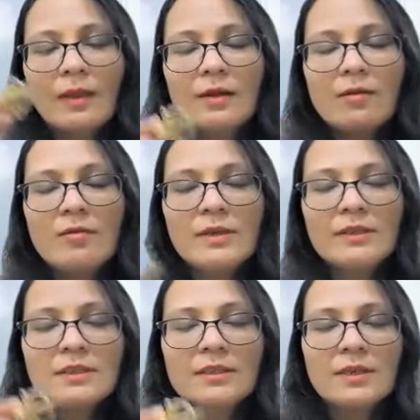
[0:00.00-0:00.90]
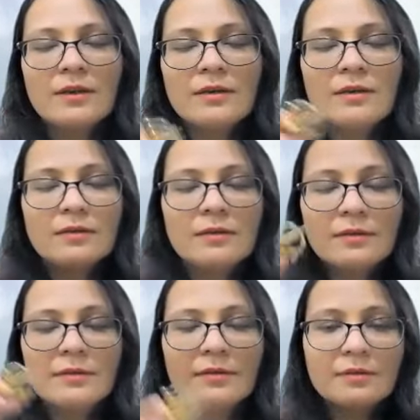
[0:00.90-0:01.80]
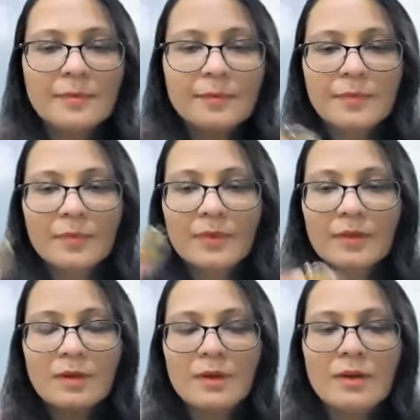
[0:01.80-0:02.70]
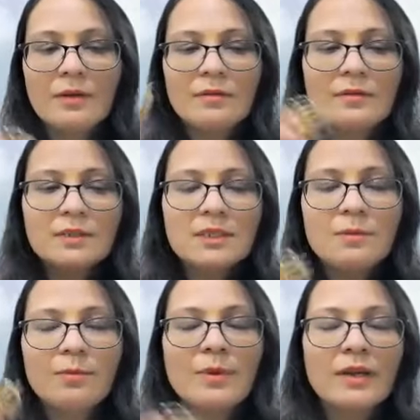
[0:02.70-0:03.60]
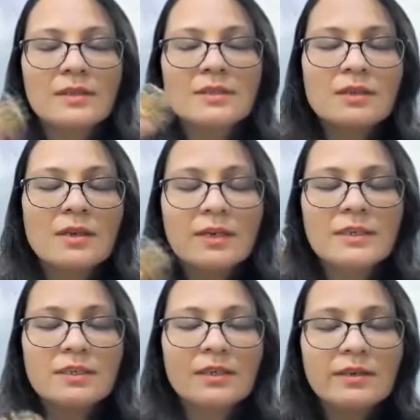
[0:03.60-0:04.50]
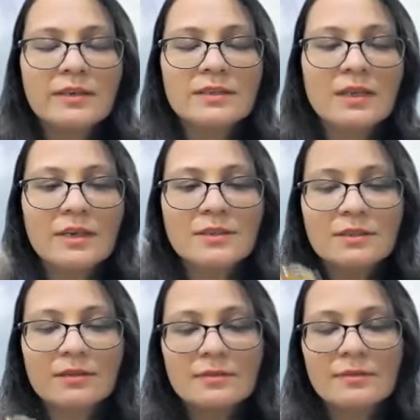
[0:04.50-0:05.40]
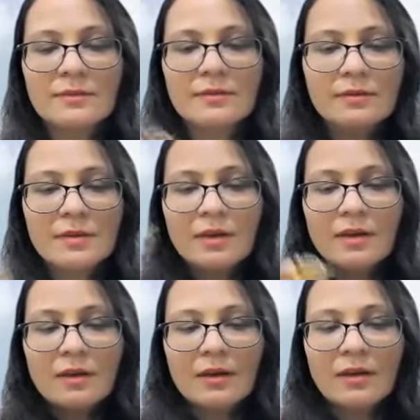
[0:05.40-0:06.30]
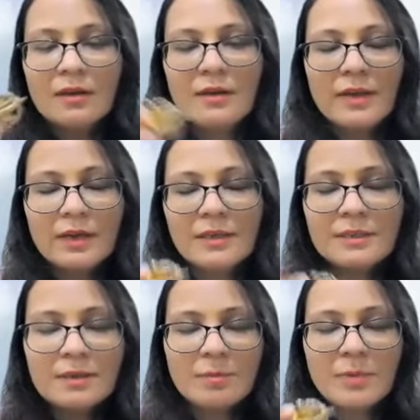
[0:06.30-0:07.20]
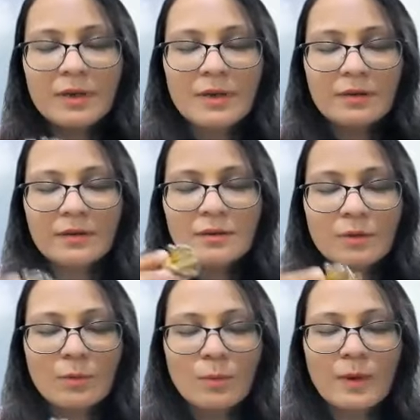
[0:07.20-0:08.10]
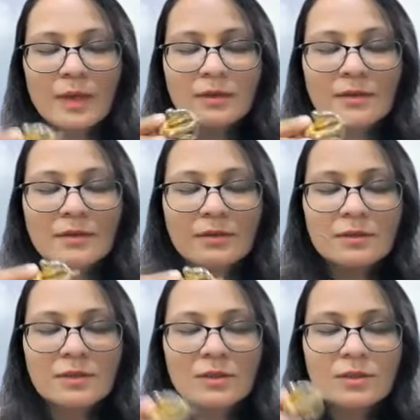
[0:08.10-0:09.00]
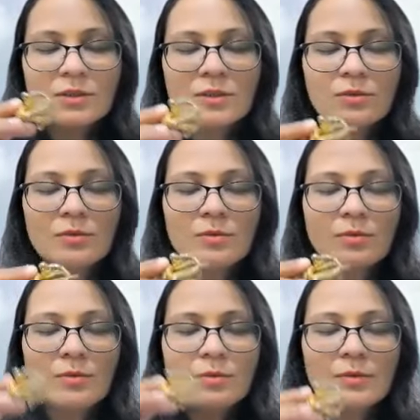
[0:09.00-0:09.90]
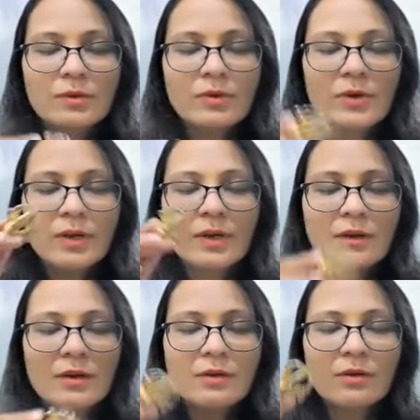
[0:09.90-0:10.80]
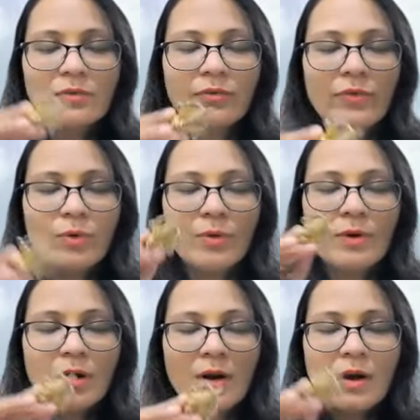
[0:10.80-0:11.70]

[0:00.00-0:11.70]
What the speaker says: And now let's take 3 deep breaths, inhalation and exhalation. Inhale deeply, 1, 2, 3, 4.